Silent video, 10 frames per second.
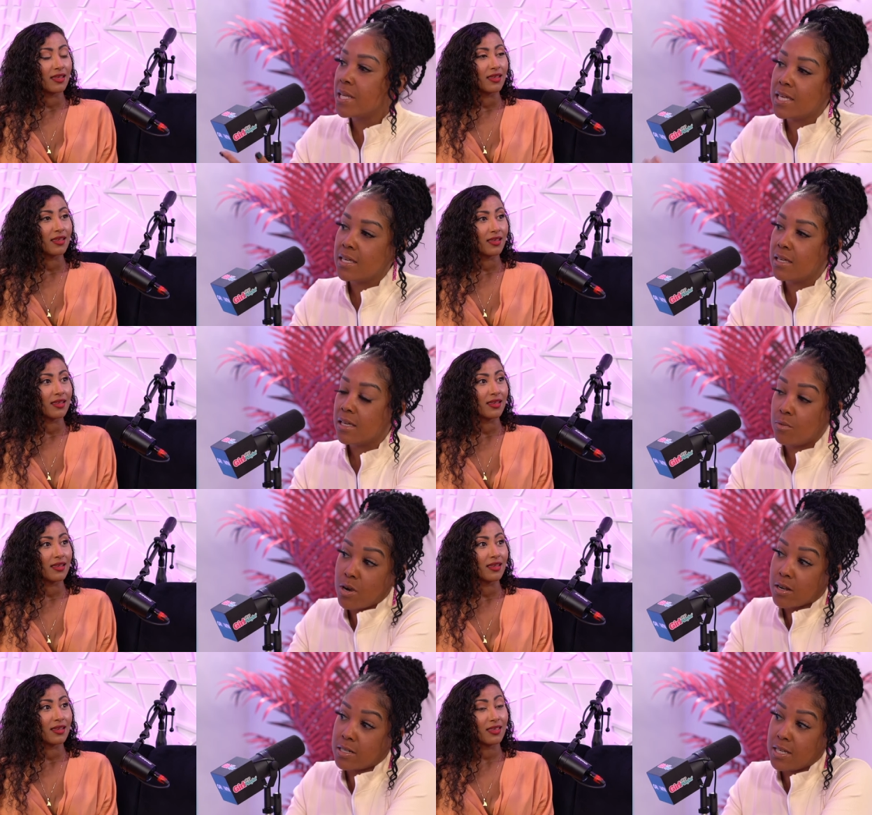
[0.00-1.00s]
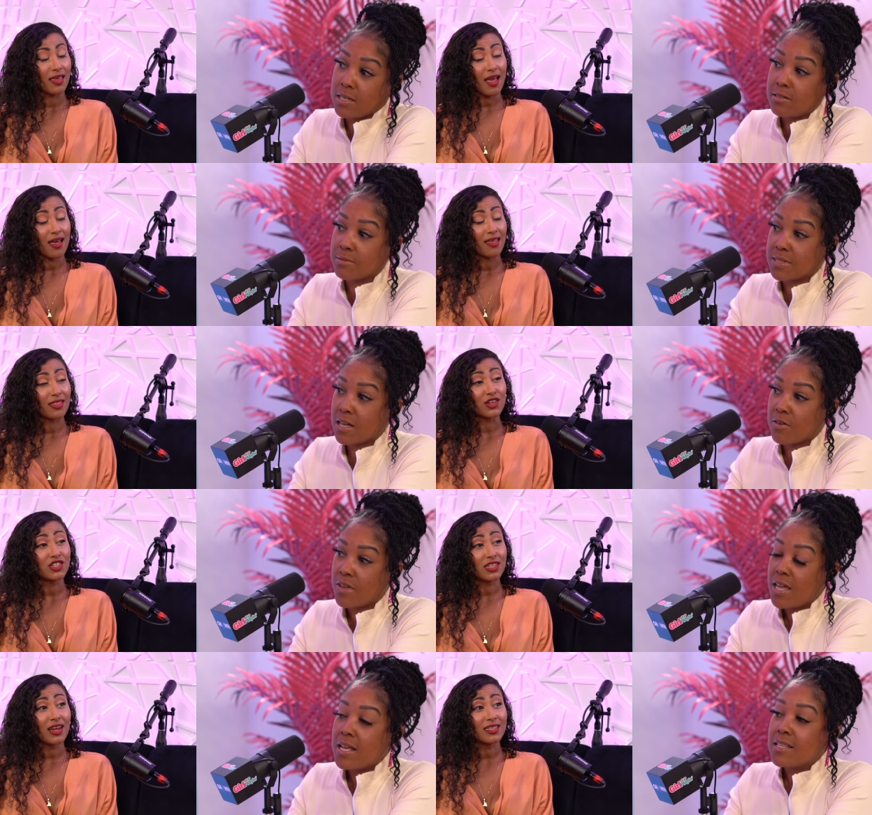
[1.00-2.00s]
Speaker 1: he, it worked. He healed yeah, himself.
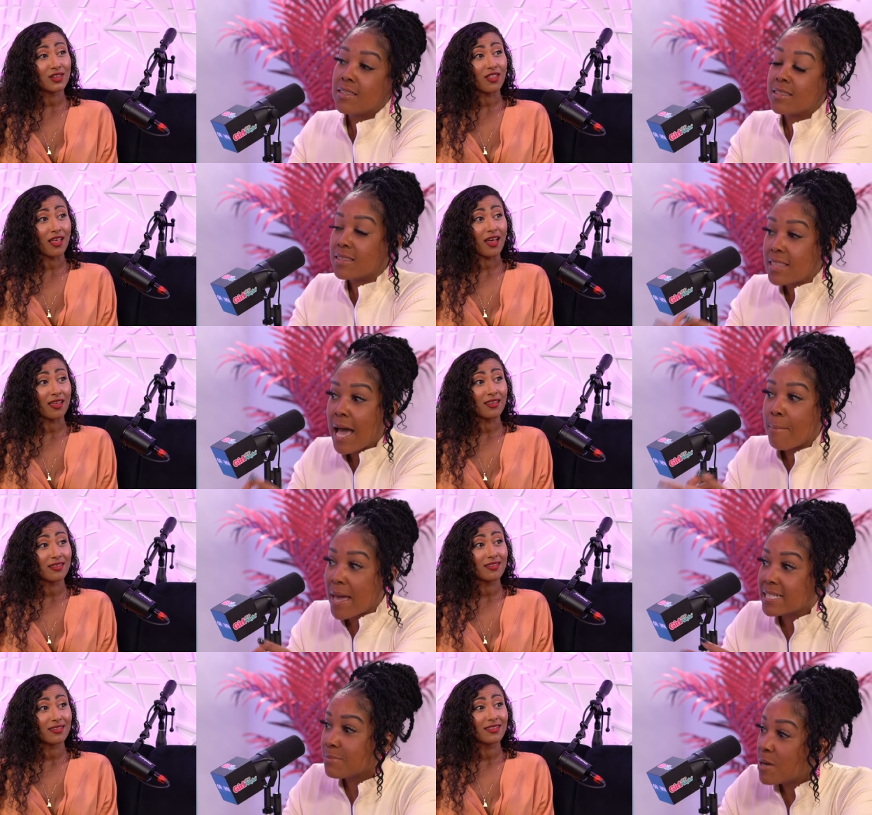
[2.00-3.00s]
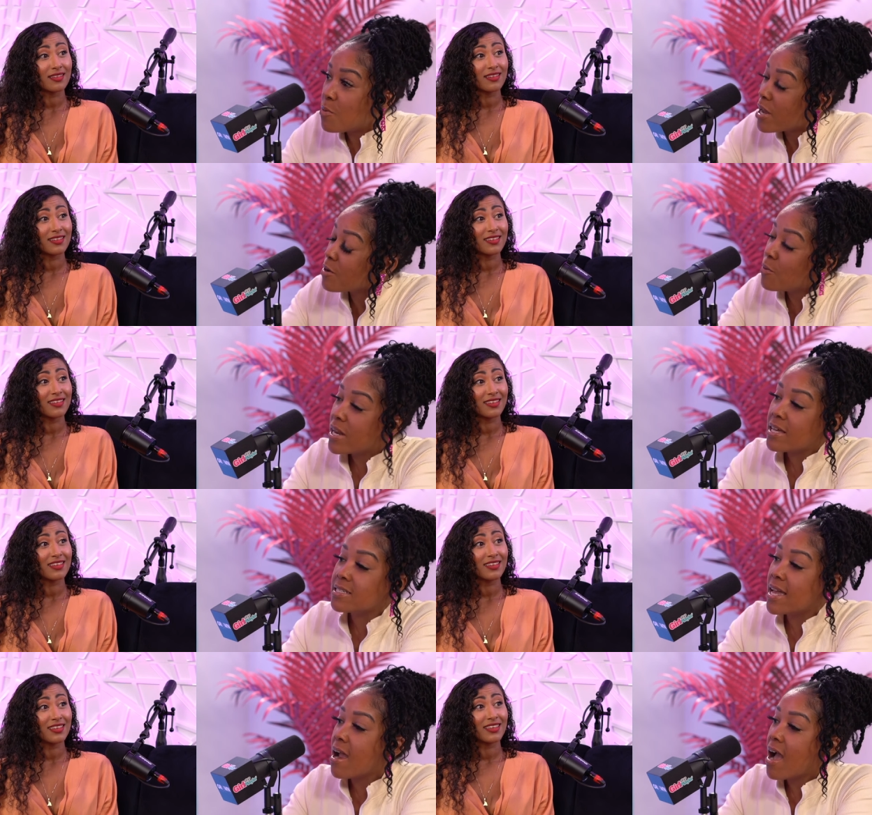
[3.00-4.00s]
There's studies on that. That makes me wonder what else
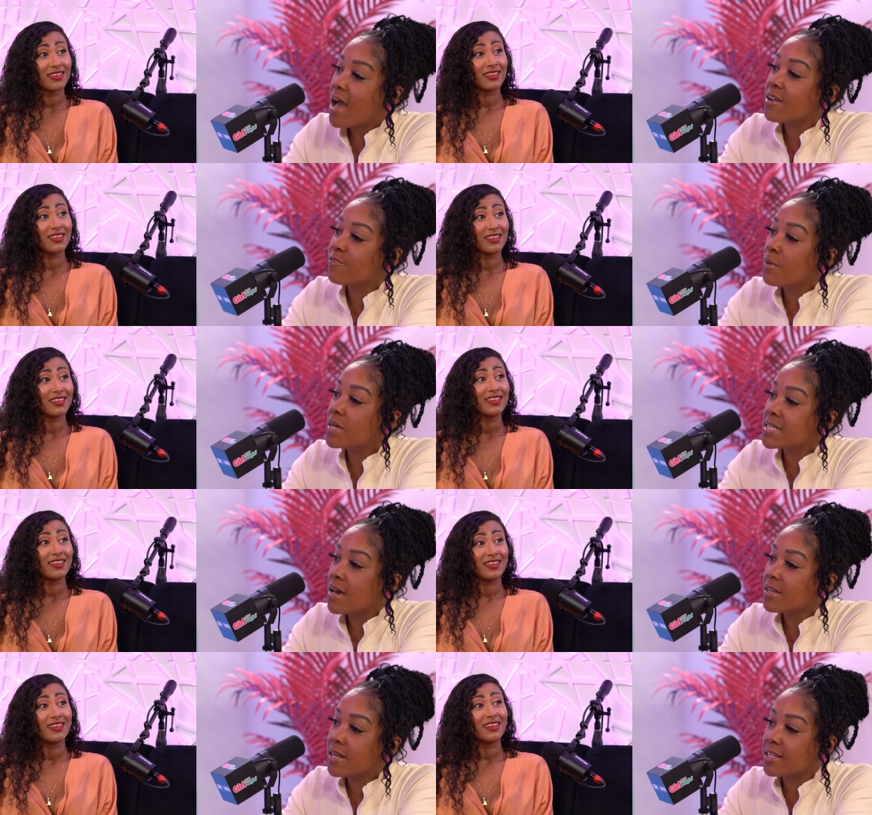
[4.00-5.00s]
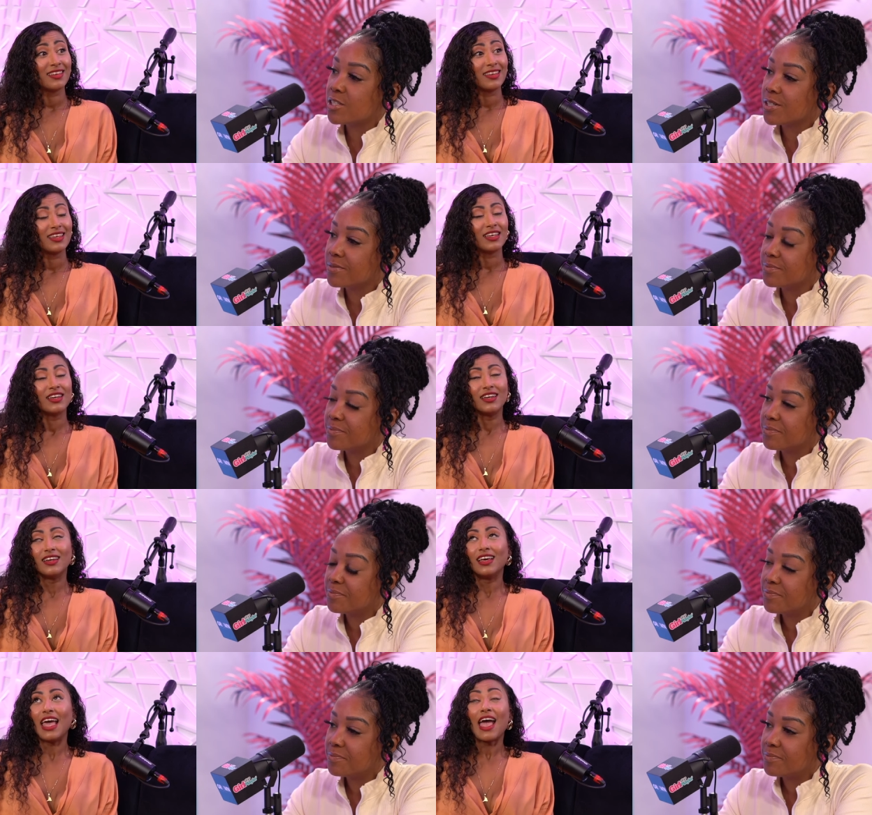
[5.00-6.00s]
they are hiding from us out in nature.
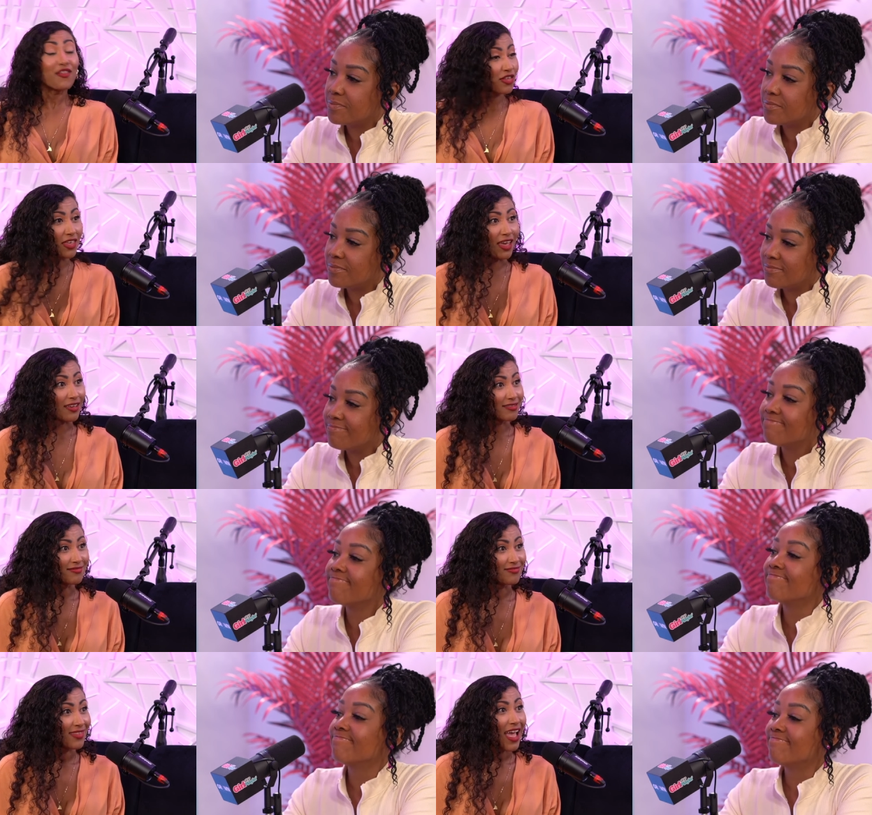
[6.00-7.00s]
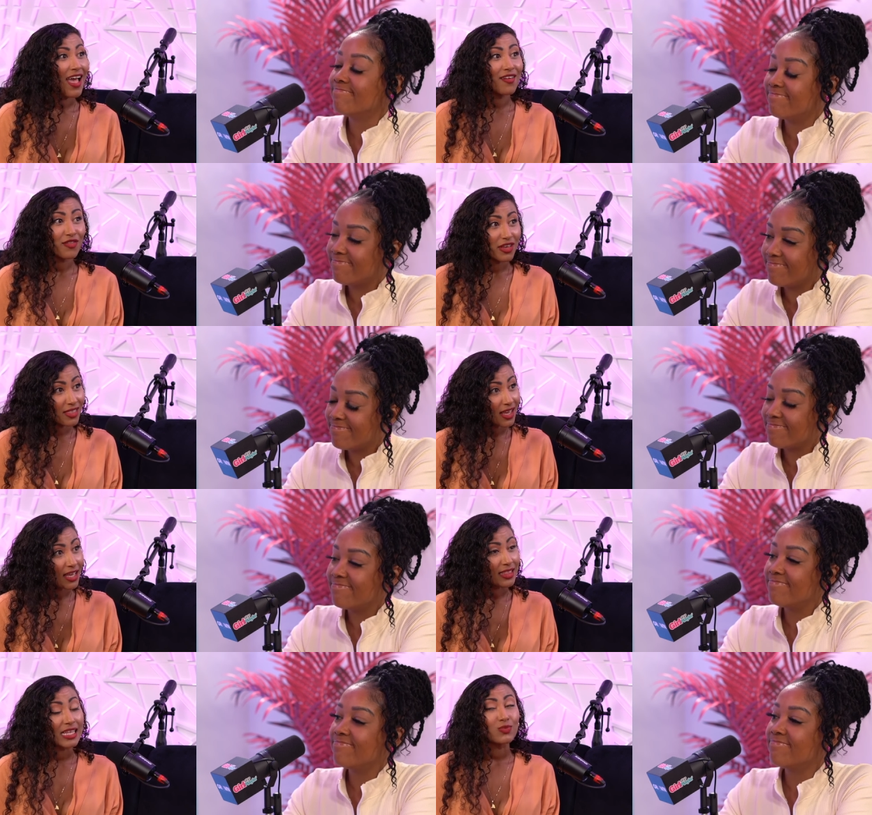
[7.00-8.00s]
Speaker 2: Everything
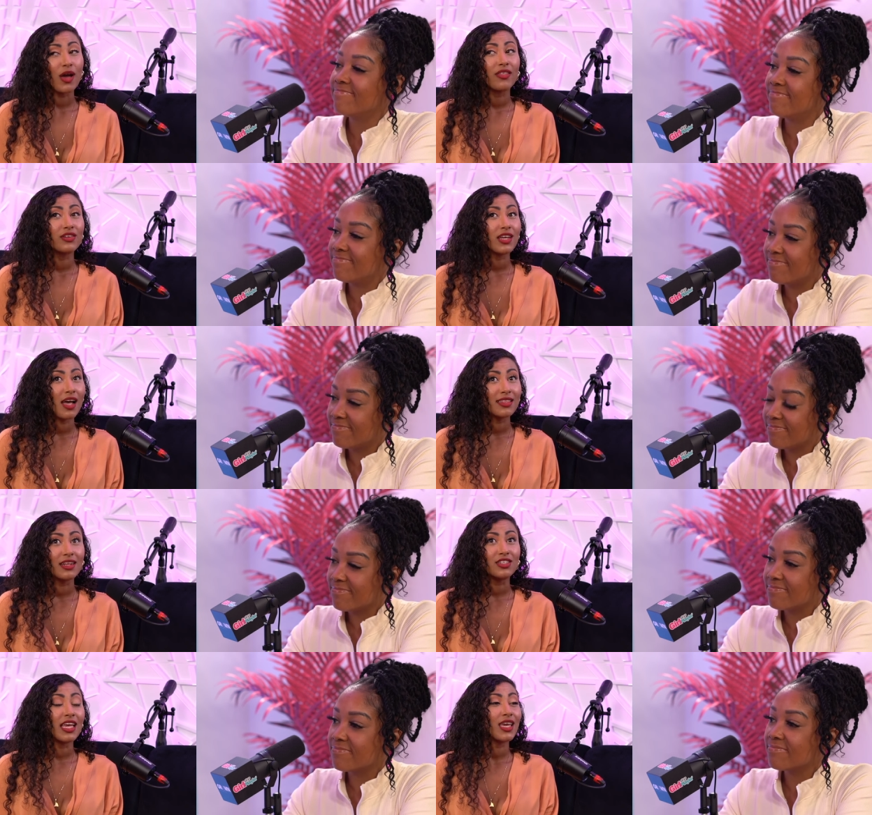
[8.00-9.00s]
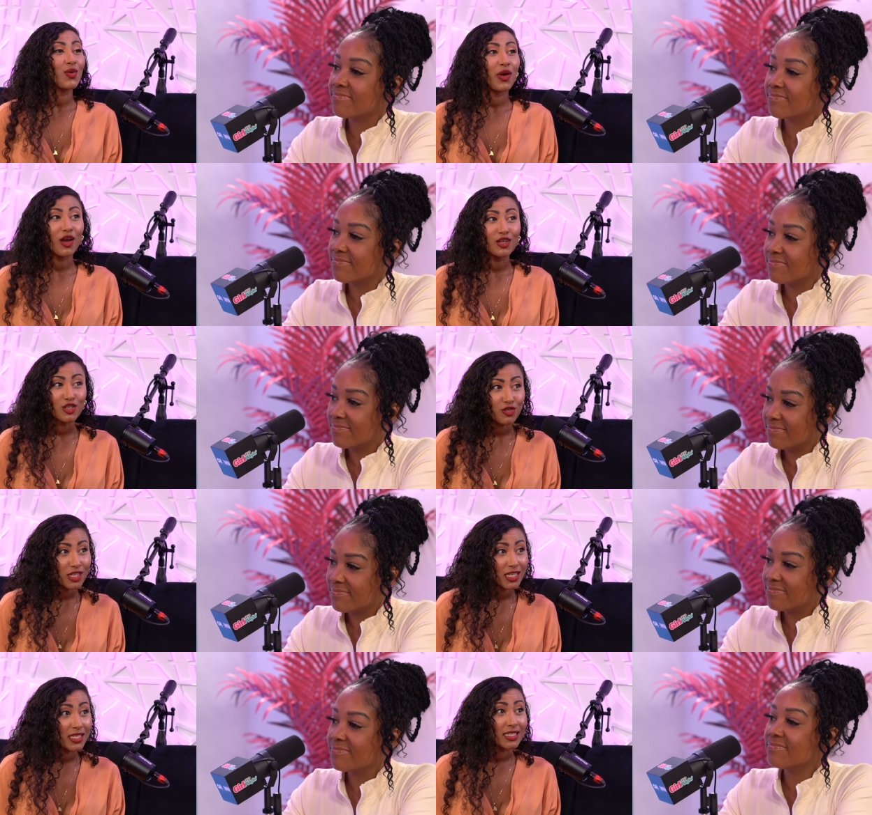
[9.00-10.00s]
everything. That's why they're t- they're taking away our
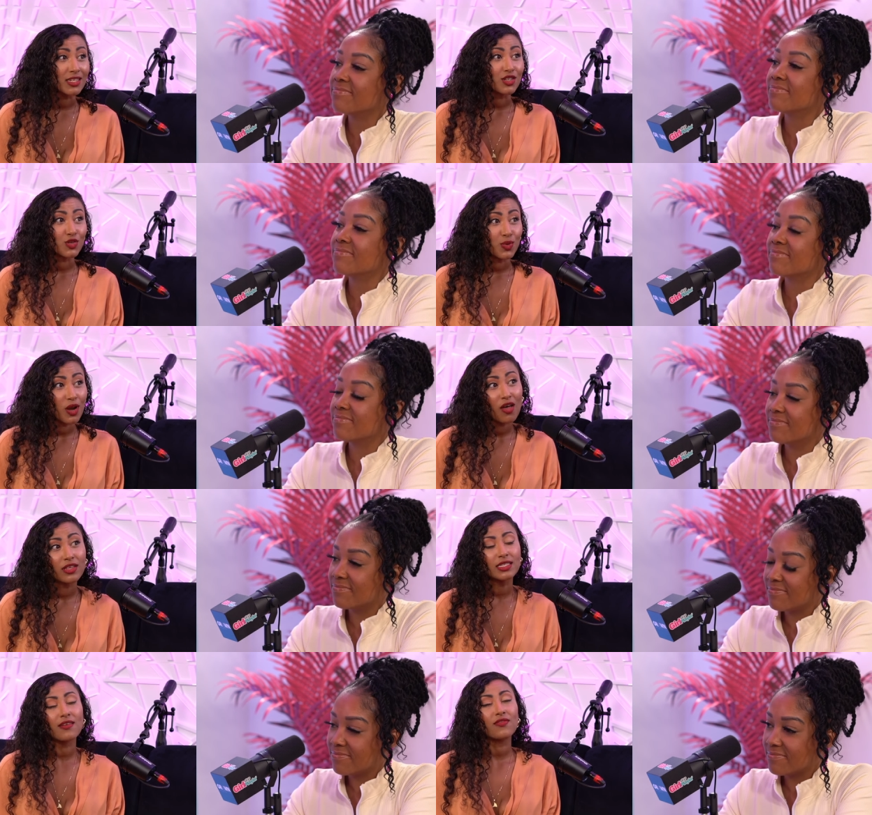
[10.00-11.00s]
trees. They're doing all this stuff.